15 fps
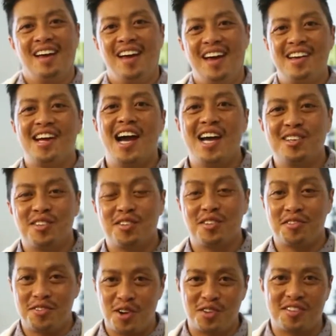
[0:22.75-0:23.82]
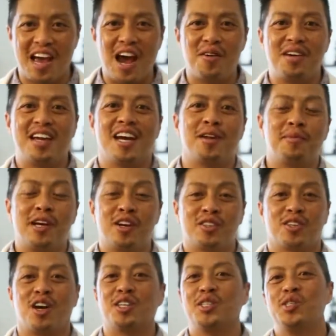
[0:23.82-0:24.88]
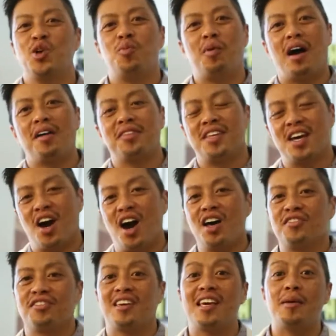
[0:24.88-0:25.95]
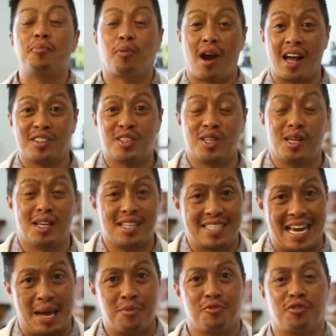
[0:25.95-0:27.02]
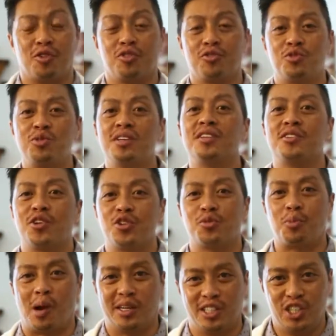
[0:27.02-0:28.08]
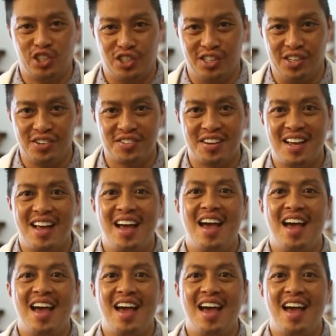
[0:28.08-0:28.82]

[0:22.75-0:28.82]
Hey guys, this is Nurse Howie and I'm here to talk to you about the OSCE practical exam for student nurse practitioners.